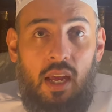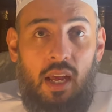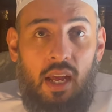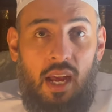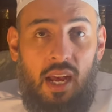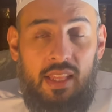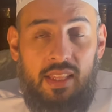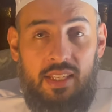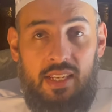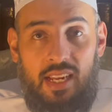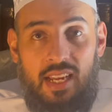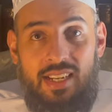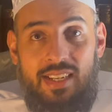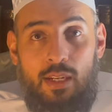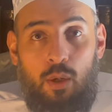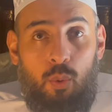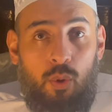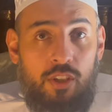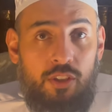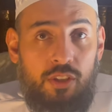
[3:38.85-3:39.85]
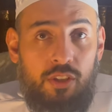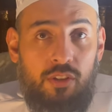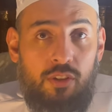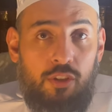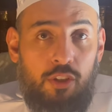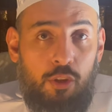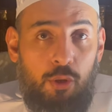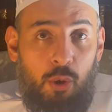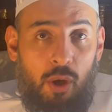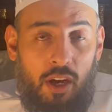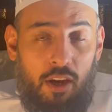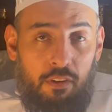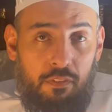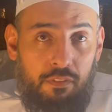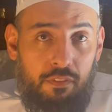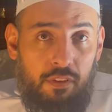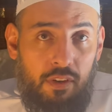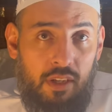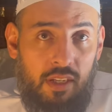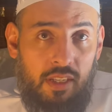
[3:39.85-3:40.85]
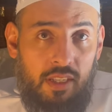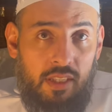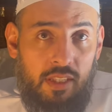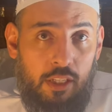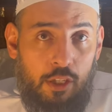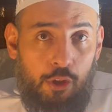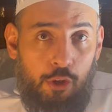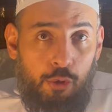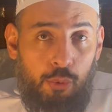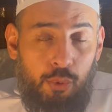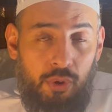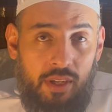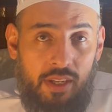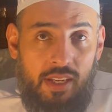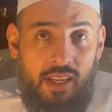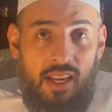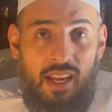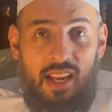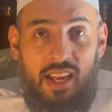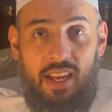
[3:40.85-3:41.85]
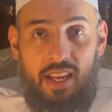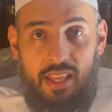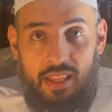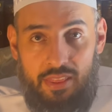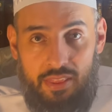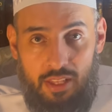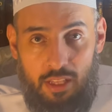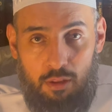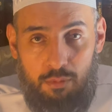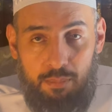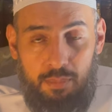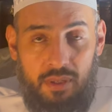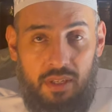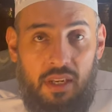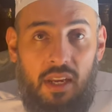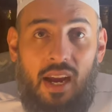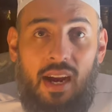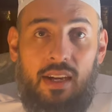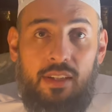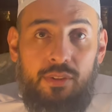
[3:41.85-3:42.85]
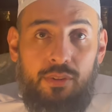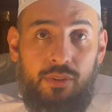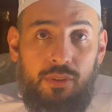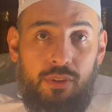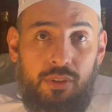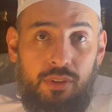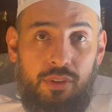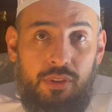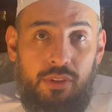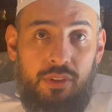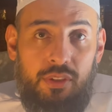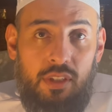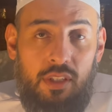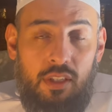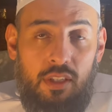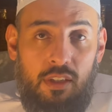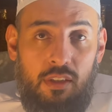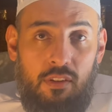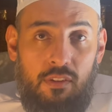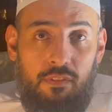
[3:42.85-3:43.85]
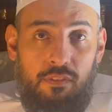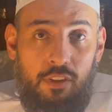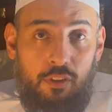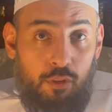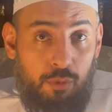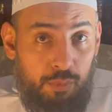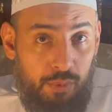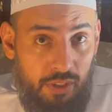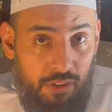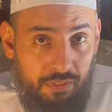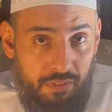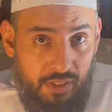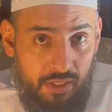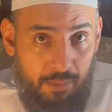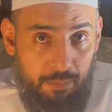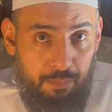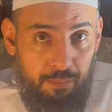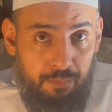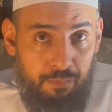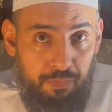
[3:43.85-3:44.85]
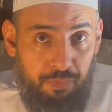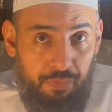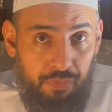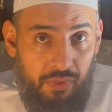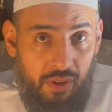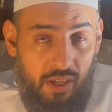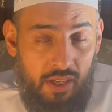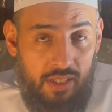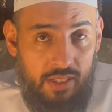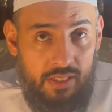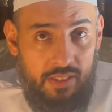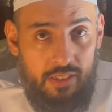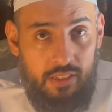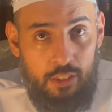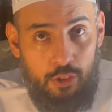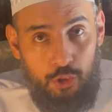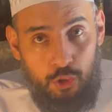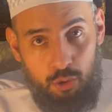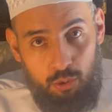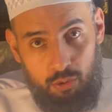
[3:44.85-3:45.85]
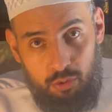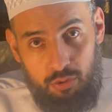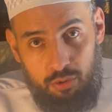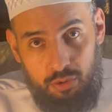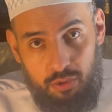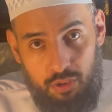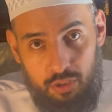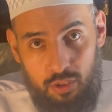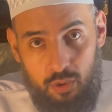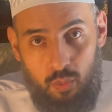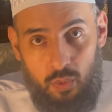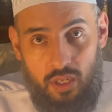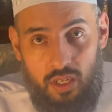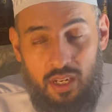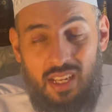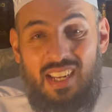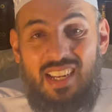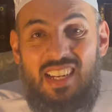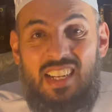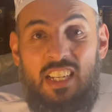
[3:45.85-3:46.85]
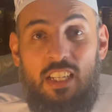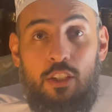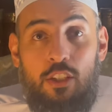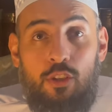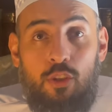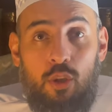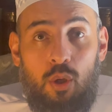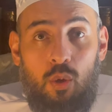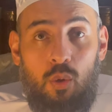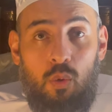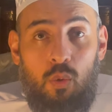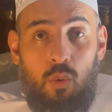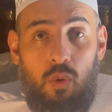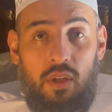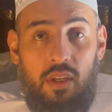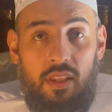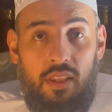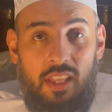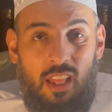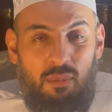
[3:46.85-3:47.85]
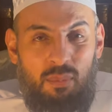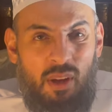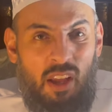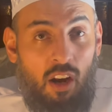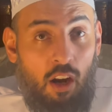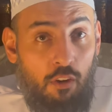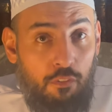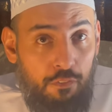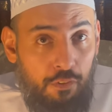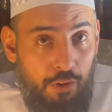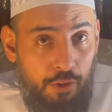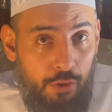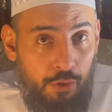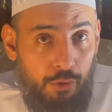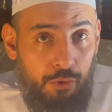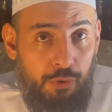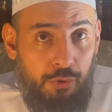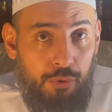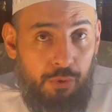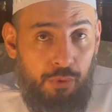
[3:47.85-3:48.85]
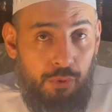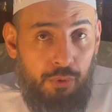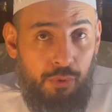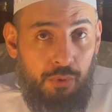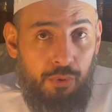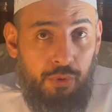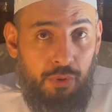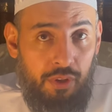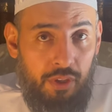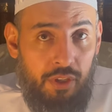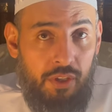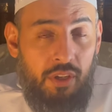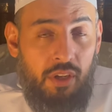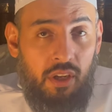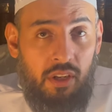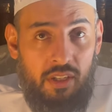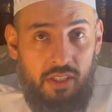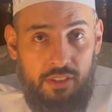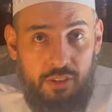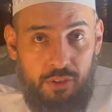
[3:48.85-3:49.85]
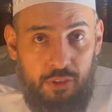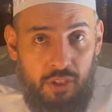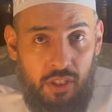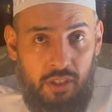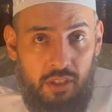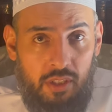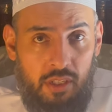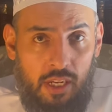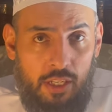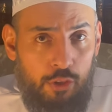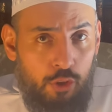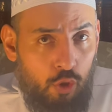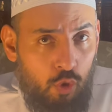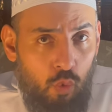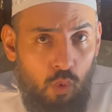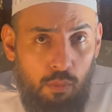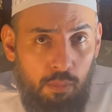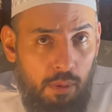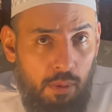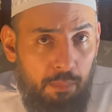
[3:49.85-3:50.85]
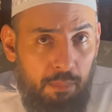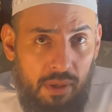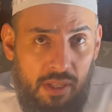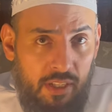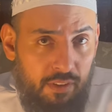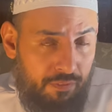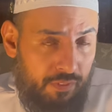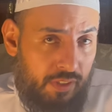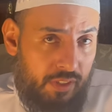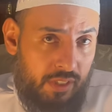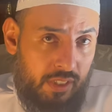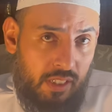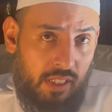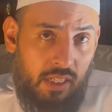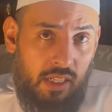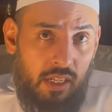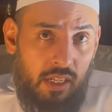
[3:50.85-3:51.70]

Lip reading: And then any questions that you have in the Q&A, they'll be answered very briefly in the shorts as well. So there'll be a lot for you to learn on this channel, and you will be benefiting